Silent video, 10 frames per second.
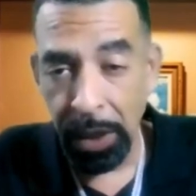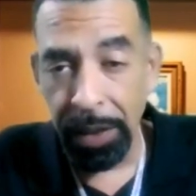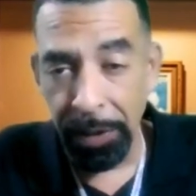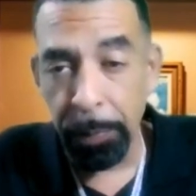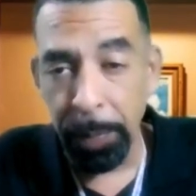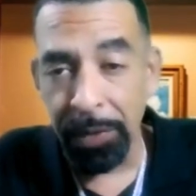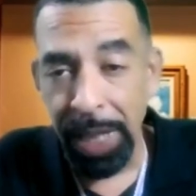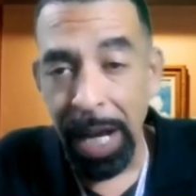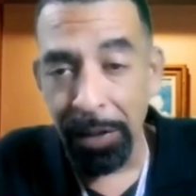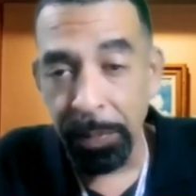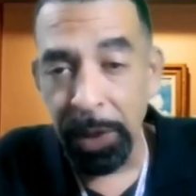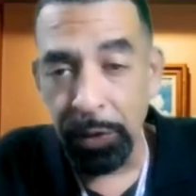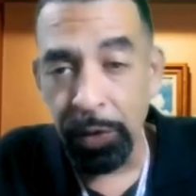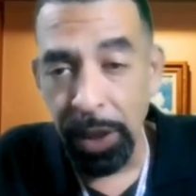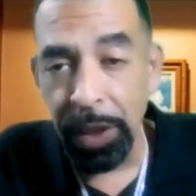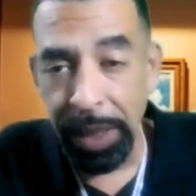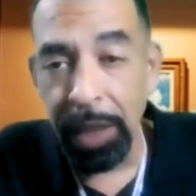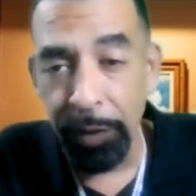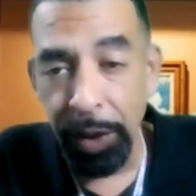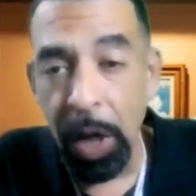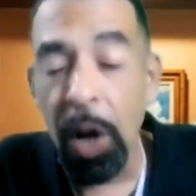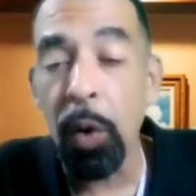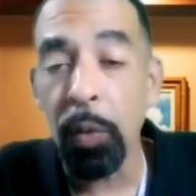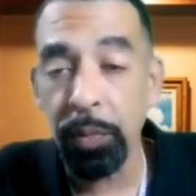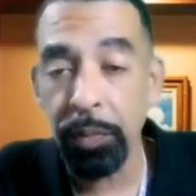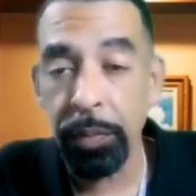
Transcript: another person's house so much you're going to care for your own.